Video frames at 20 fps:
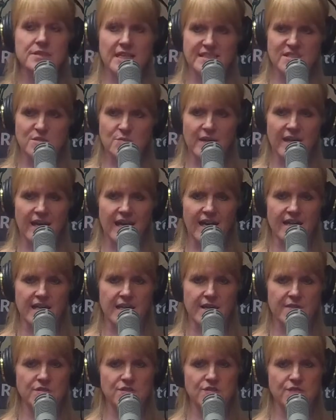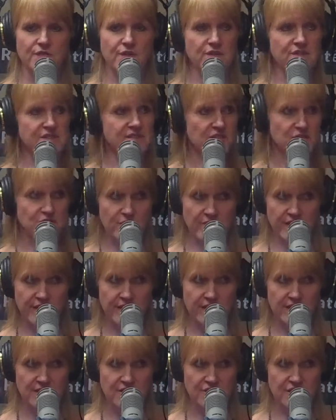Plus we add coverage for your central air
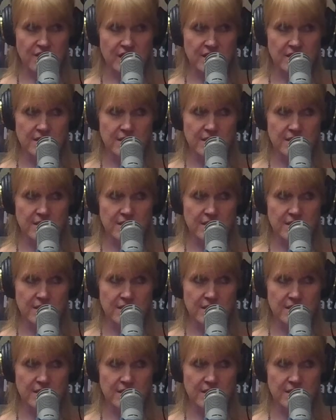conditioning.